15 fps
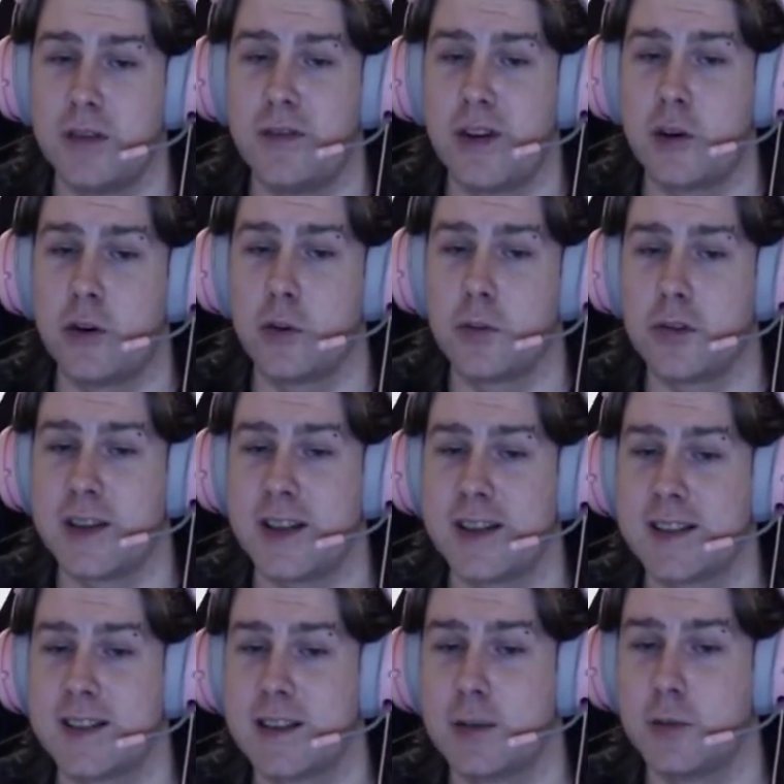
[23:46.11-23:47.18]
variable
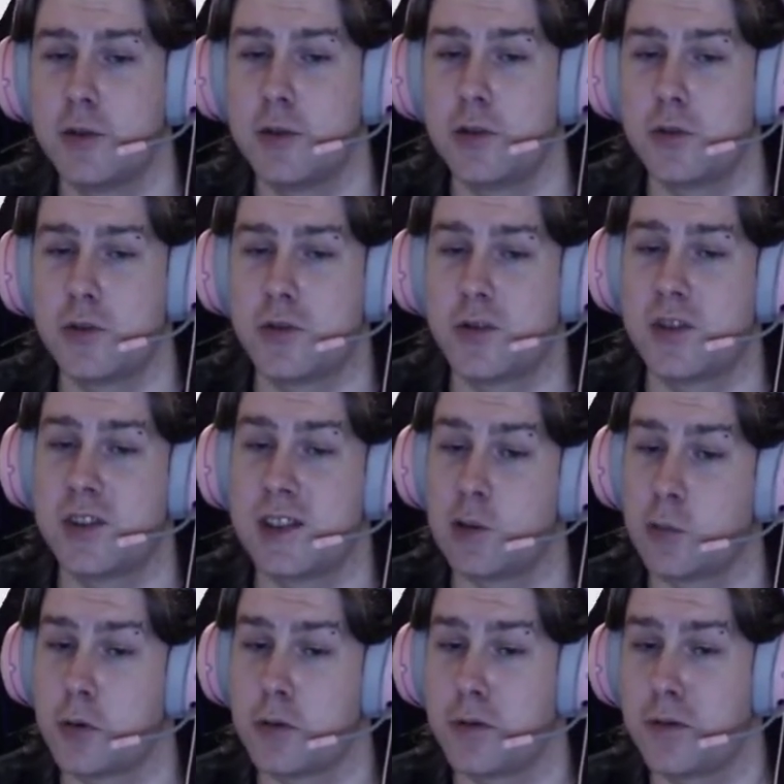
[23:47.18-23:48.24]
casting time reduced to
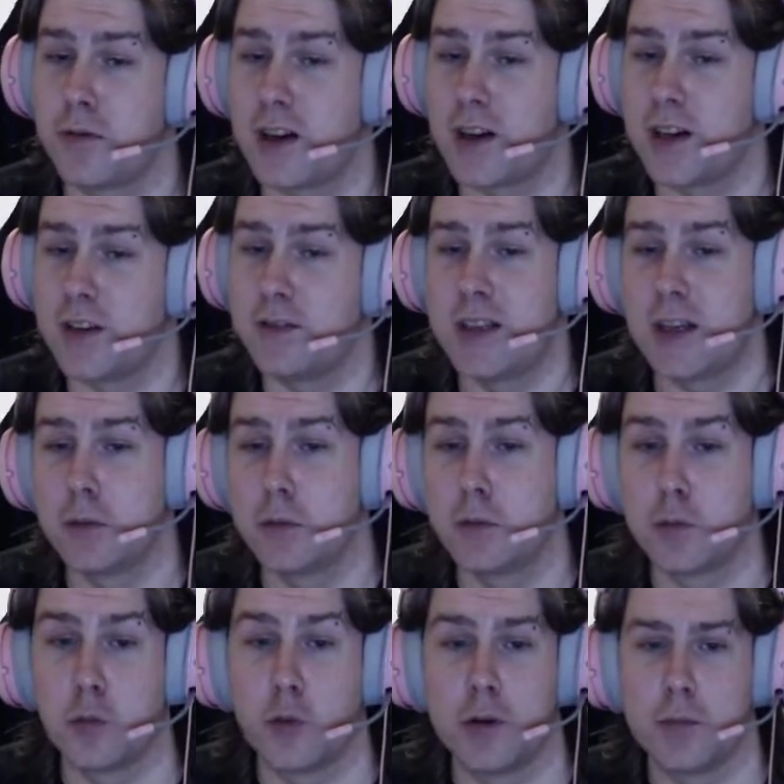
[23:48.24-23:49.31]
0.5, down
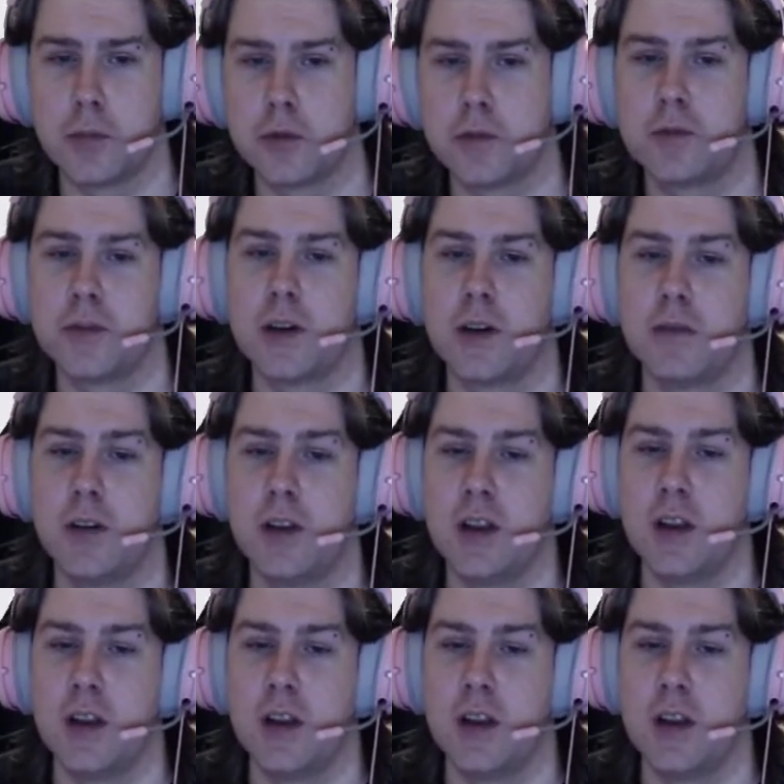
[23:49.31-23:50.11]
from 1.5.